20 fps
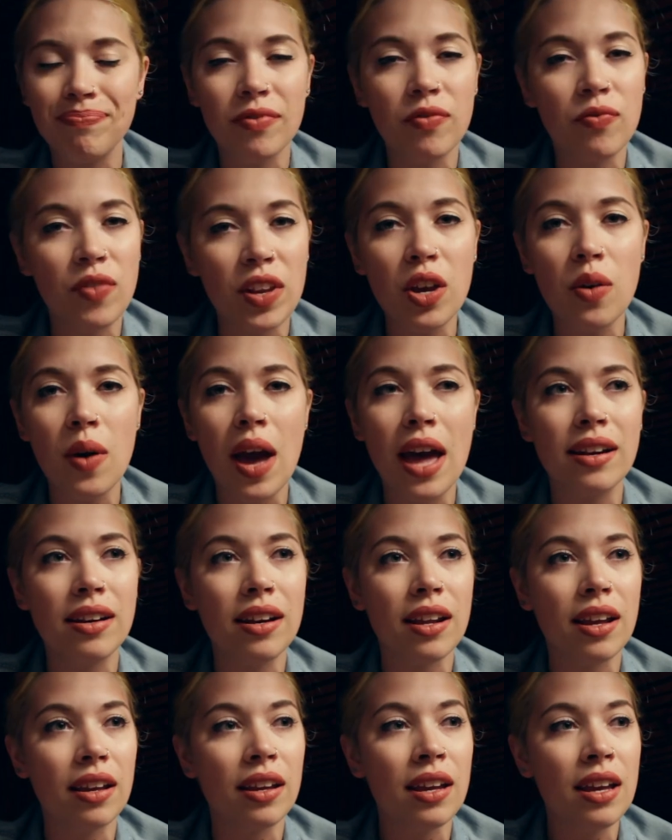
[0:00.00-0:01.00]
Video
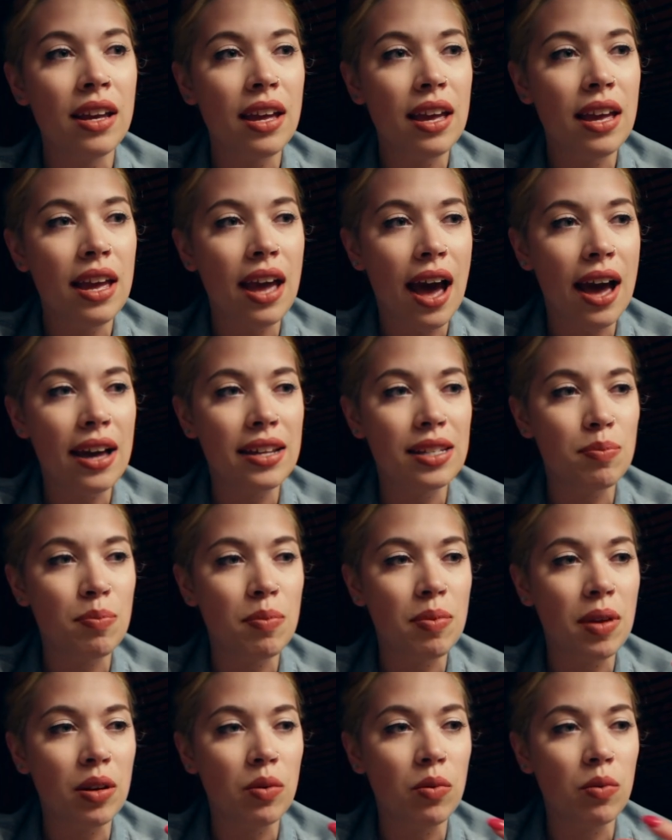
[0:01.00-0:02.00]
editing has
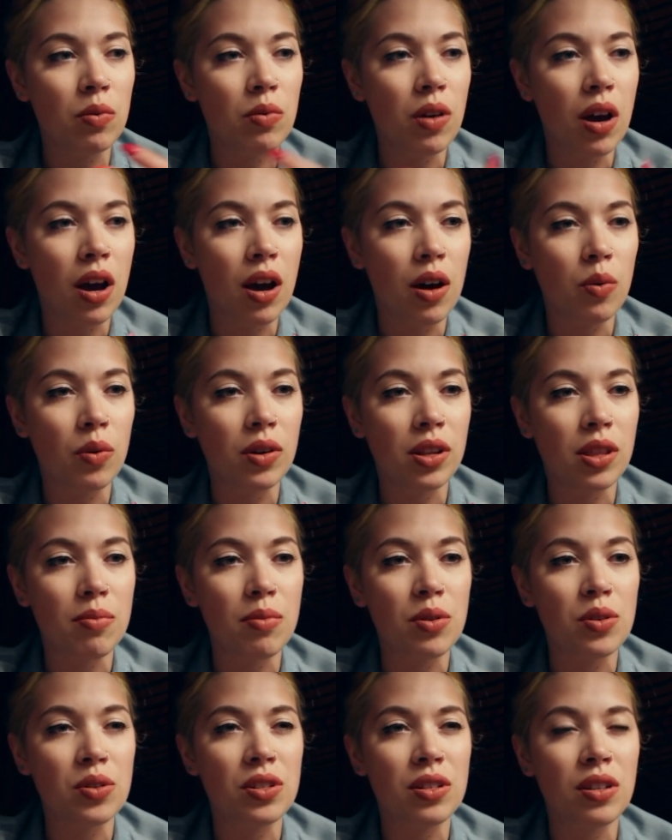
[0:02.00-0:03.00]
been uh, one of the
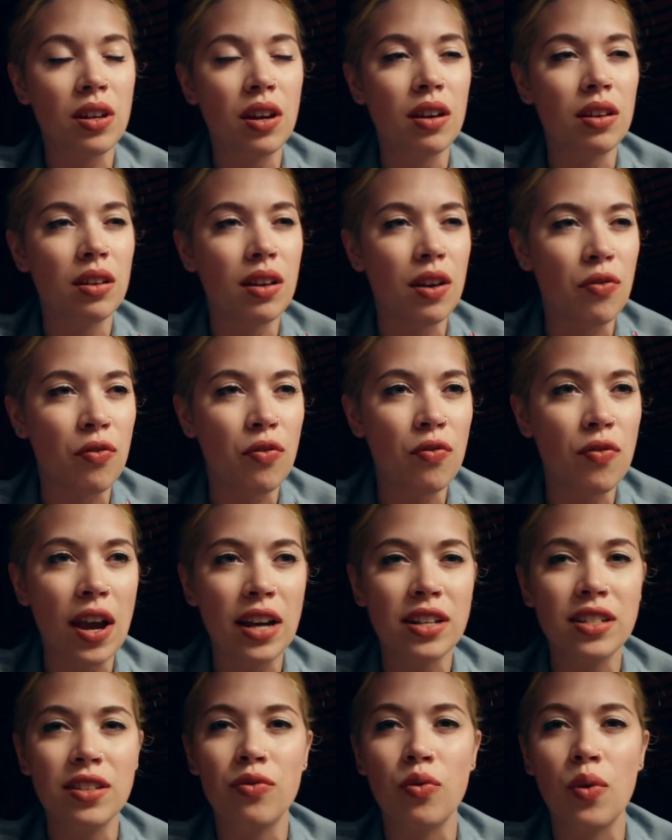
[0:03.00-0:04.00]
most
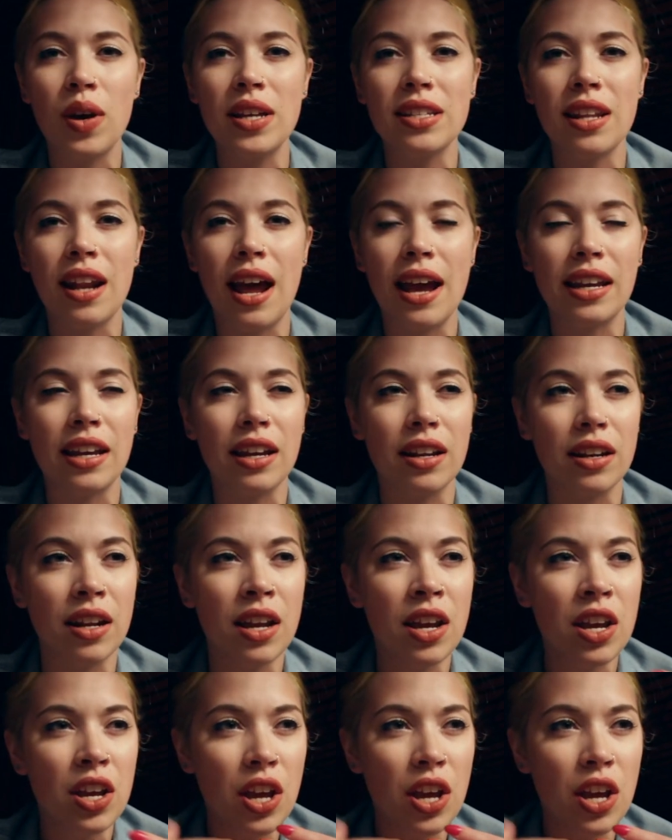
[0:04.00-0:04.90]
effective ways that I can